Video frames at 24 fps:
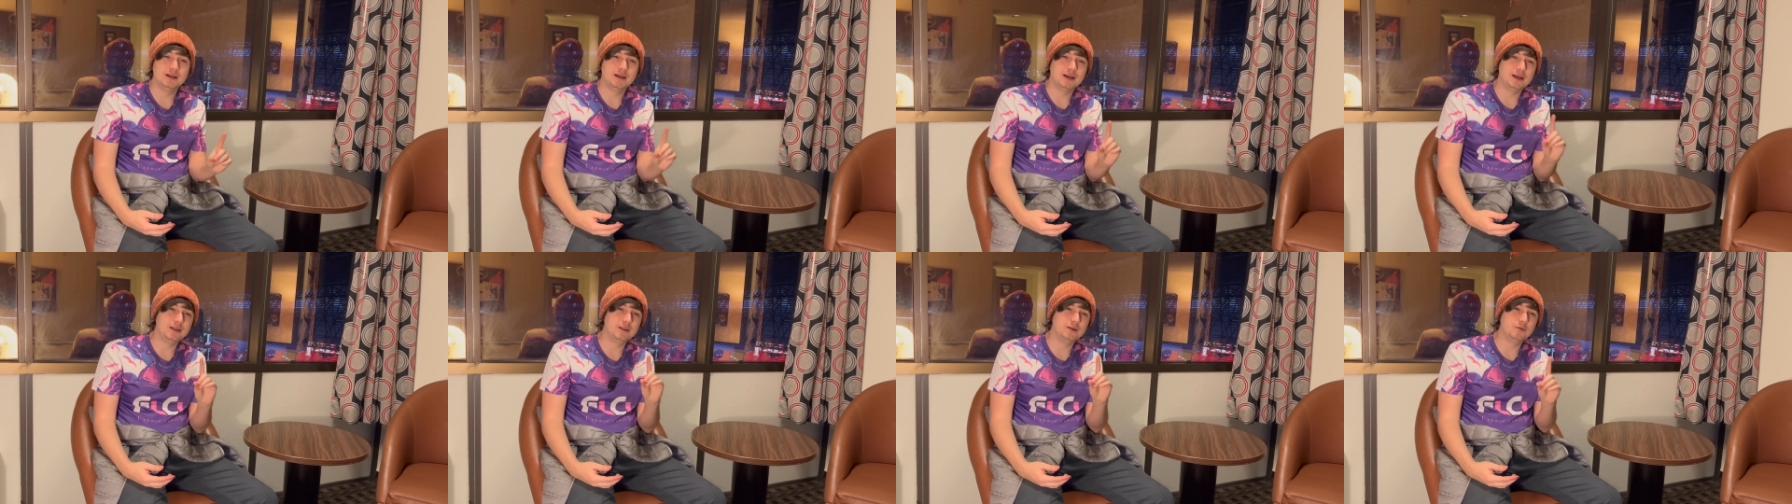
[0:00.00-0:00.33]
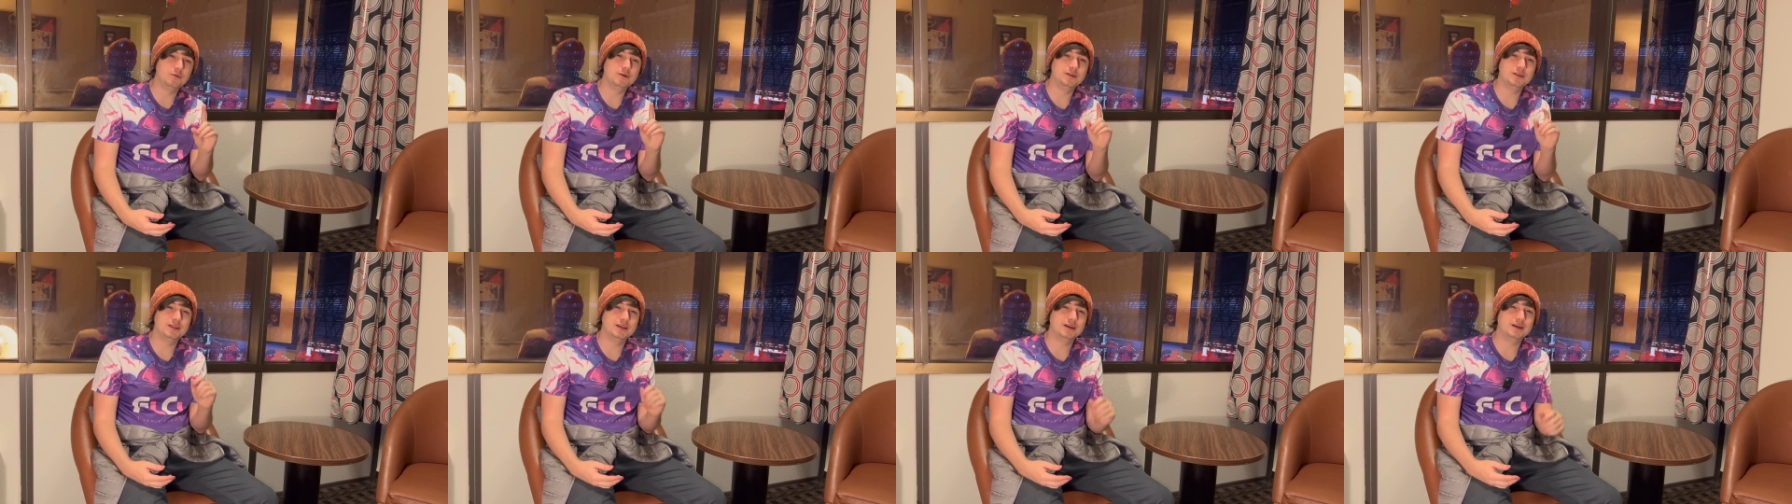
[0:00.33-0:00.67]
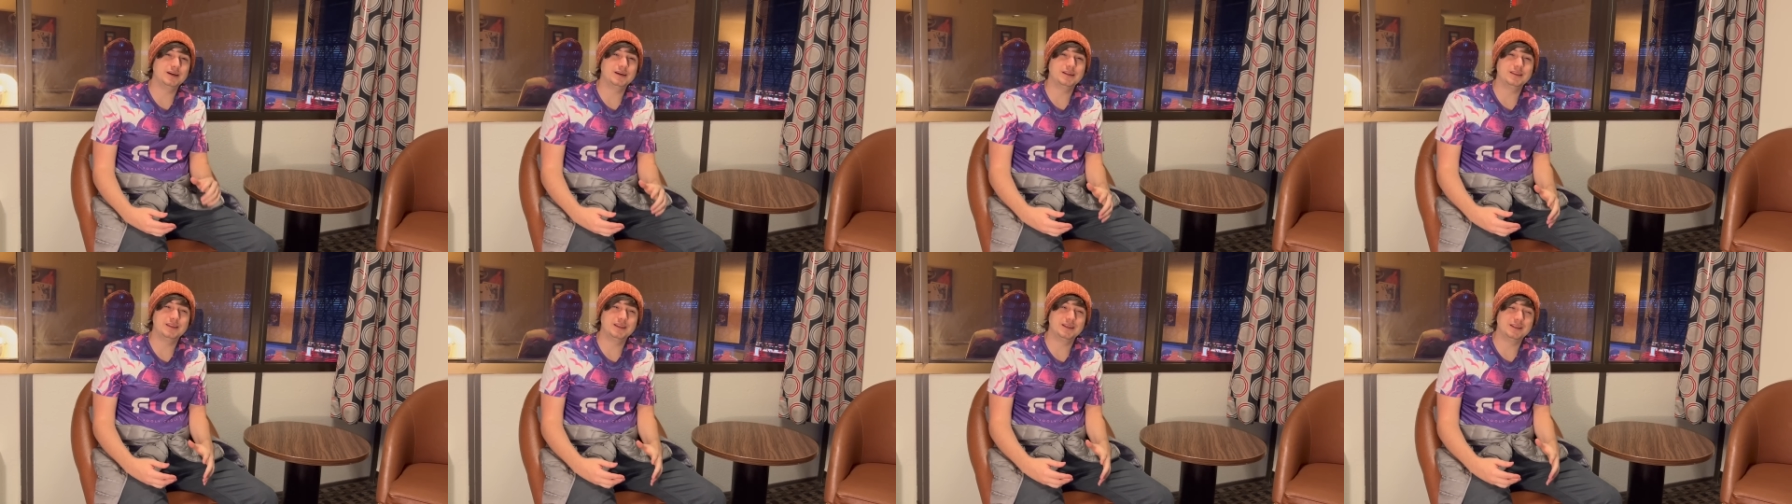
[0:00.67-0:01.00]
And the one thing
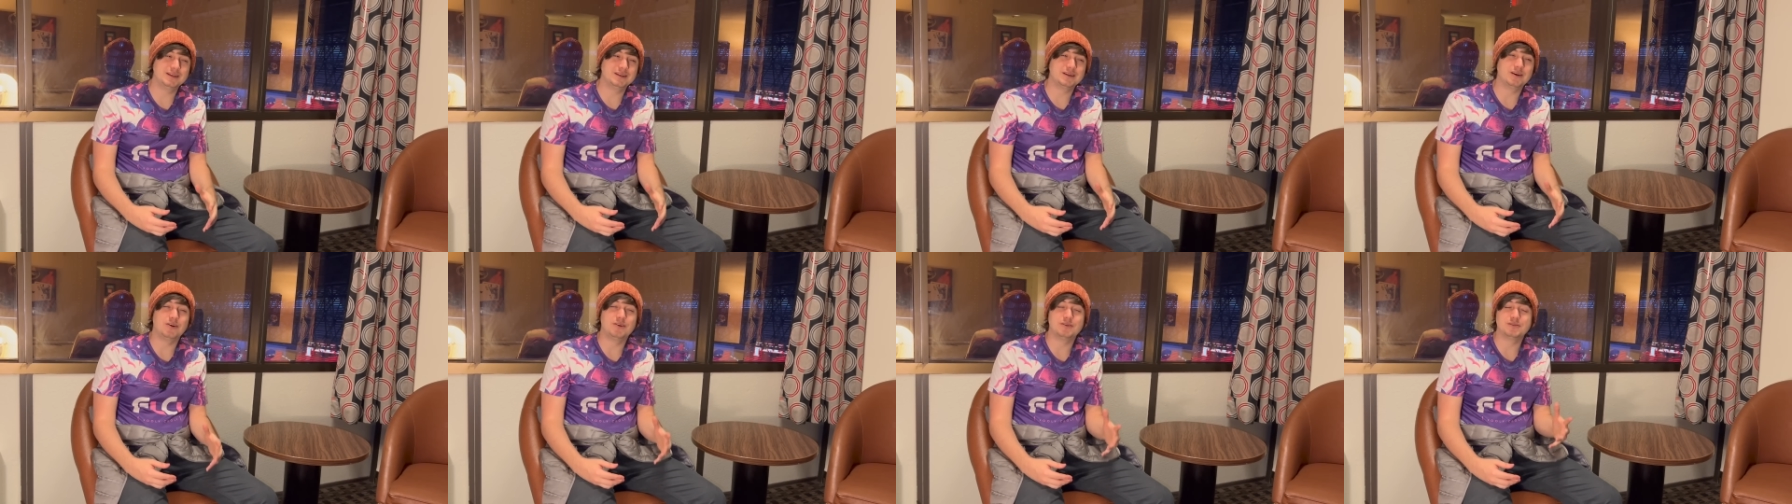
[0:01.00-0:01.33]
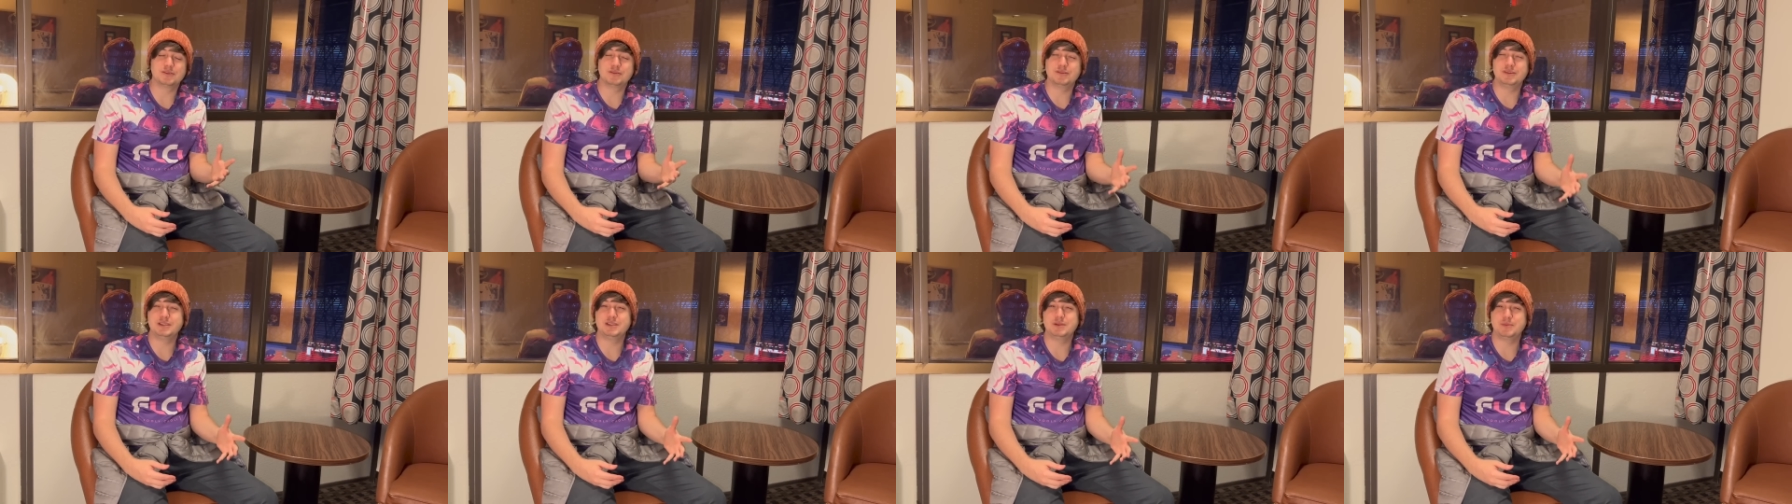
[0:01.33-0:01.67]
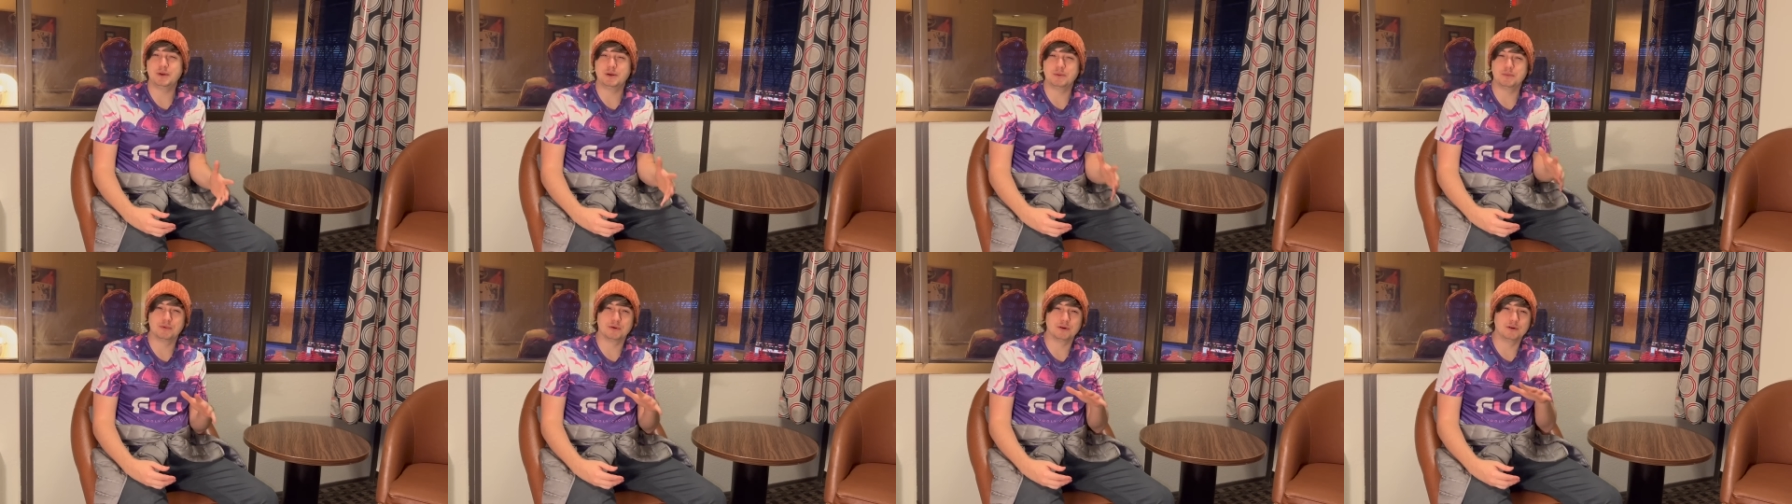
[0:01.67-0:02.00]
I think it also needs to
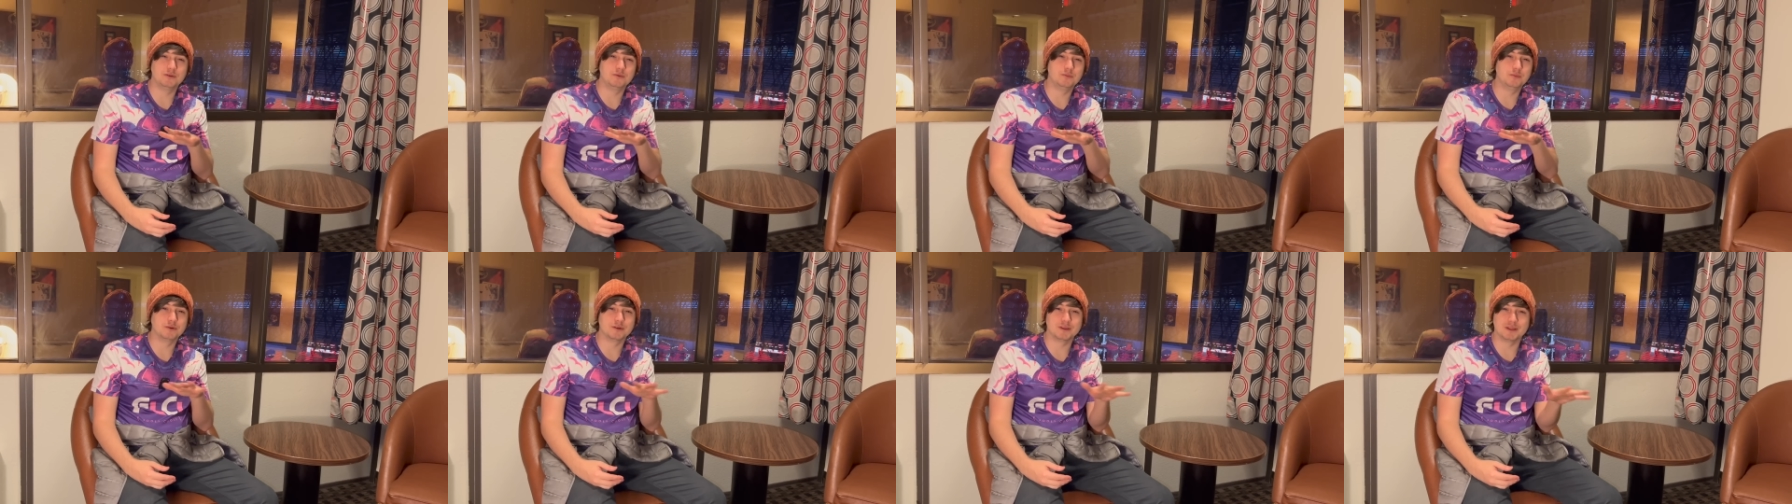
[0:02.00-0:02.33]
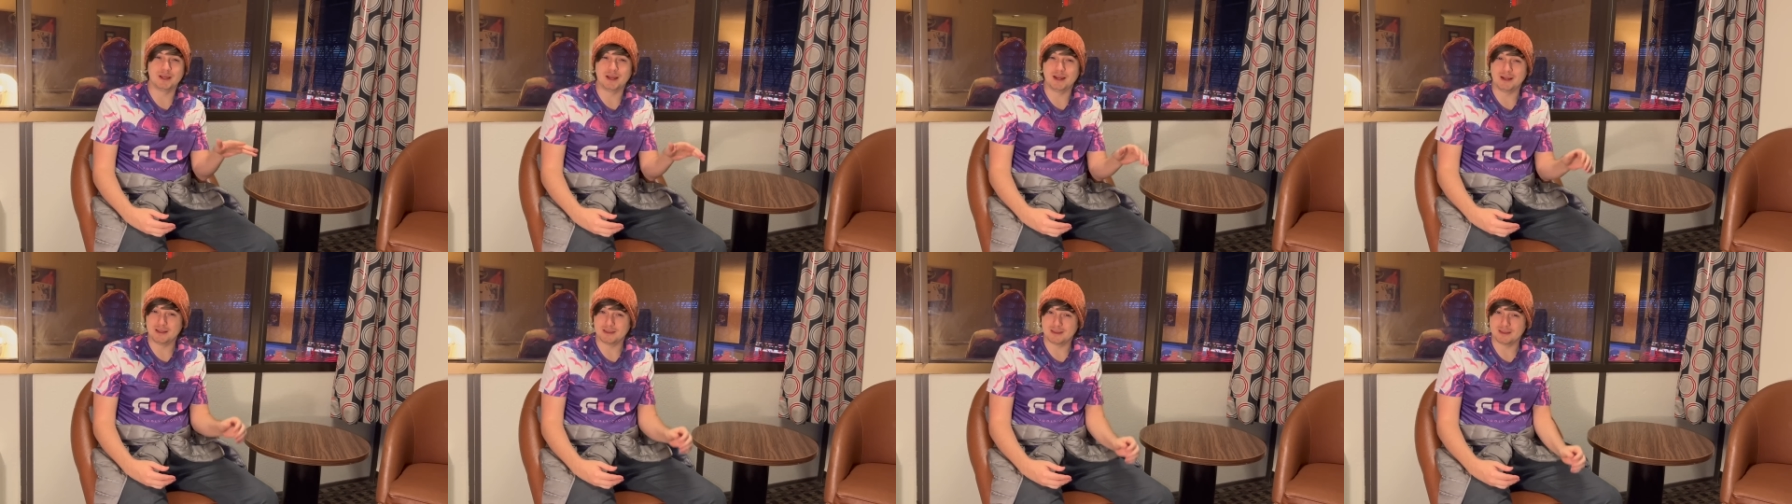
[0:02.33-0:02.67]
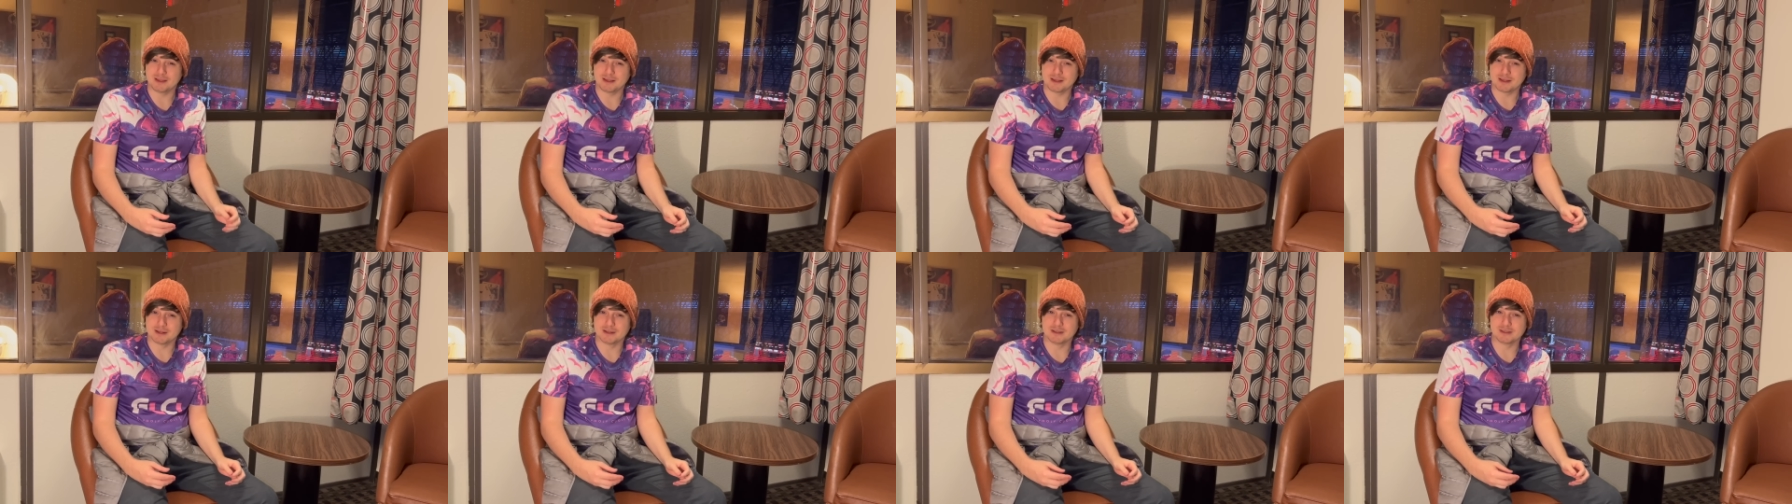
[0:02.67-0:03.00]
be improved more than
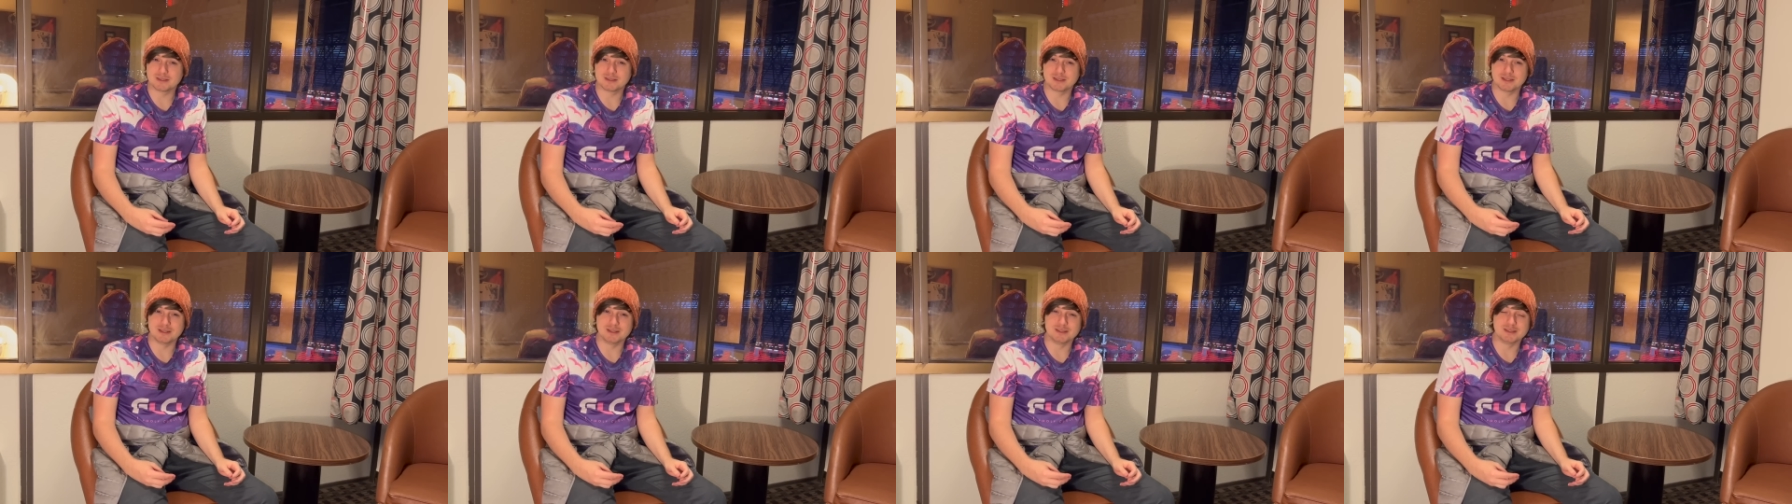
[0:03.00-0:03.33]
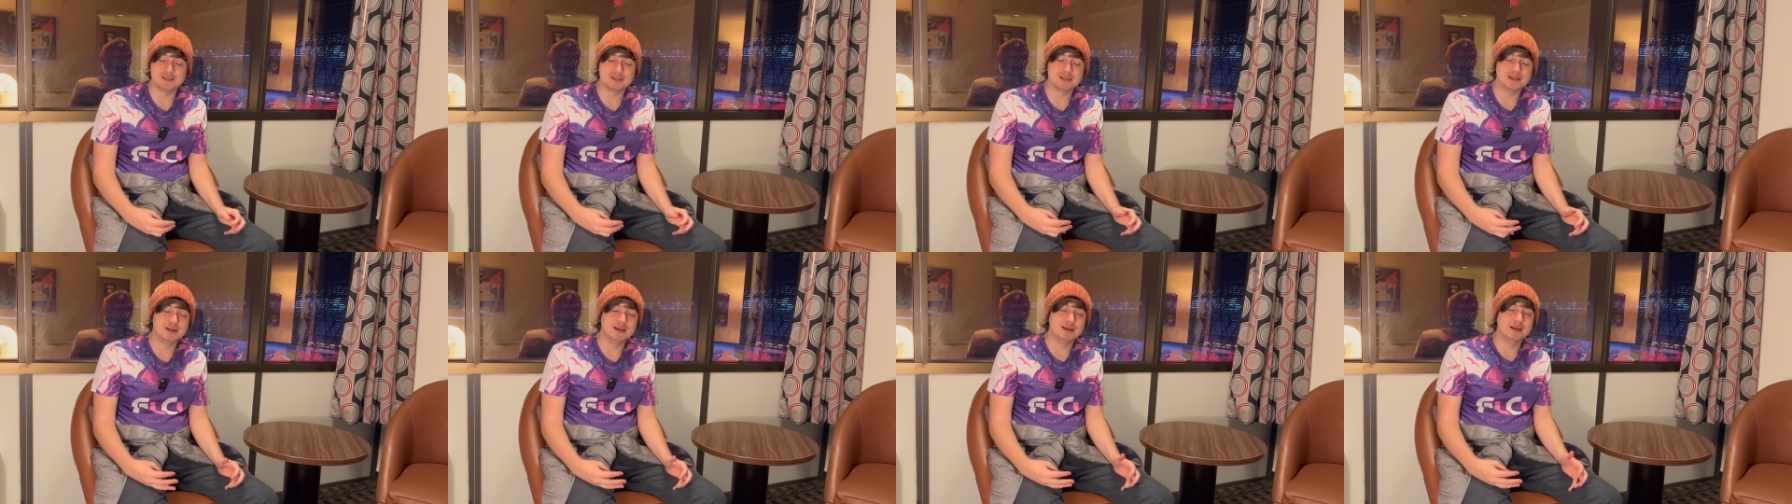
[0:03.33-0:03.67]
anything else is